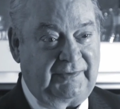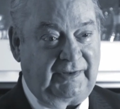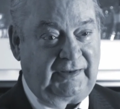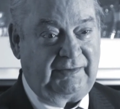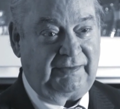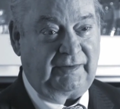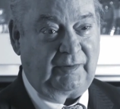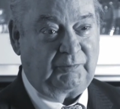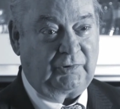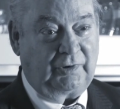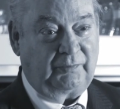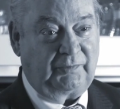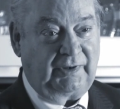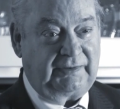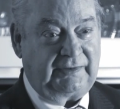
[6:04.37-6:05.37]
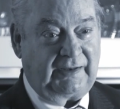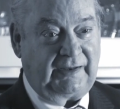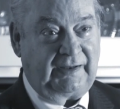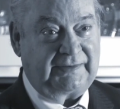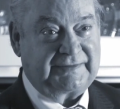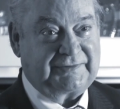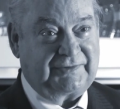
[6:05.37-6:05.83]
to eat the appropriate
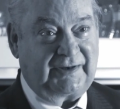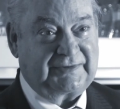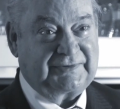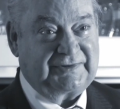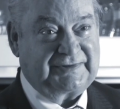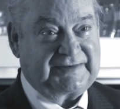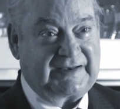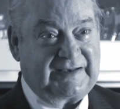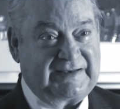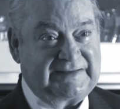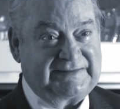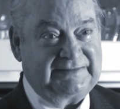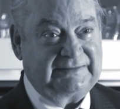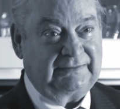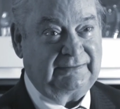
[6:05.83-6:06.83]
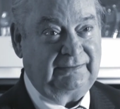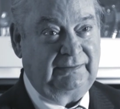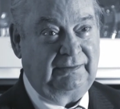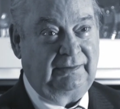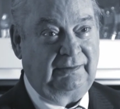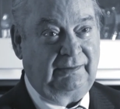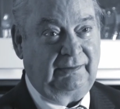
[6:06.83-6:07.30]
diets or exercise.
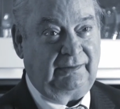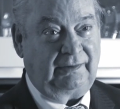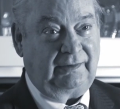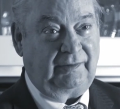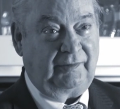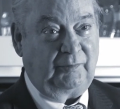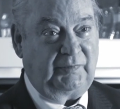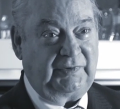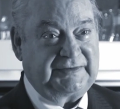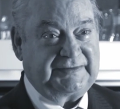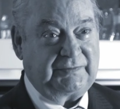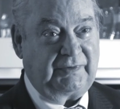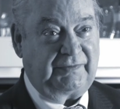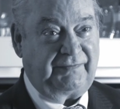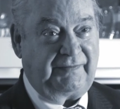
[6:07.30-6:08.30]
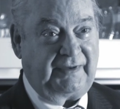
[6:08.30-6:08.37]
And, they're busy with